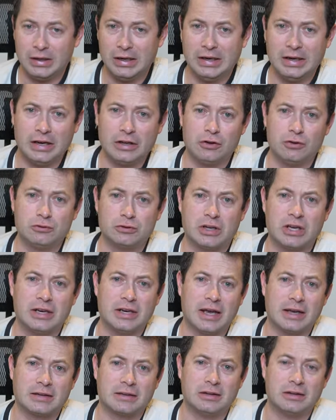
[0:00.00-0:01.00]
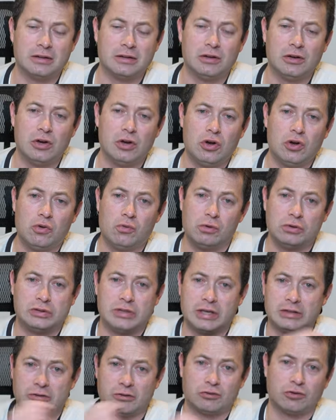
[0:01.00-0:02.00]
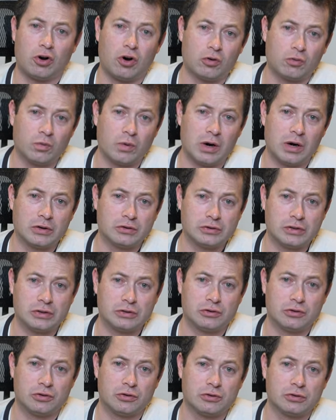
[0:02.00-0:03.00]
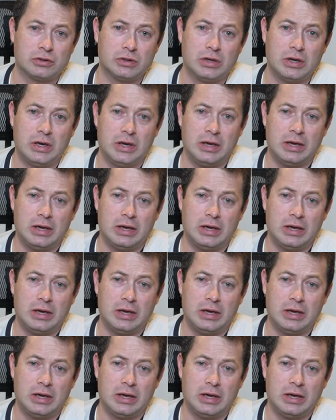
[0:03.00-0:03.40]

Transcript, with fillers: and I use Konnected, which takes those hardwired sensors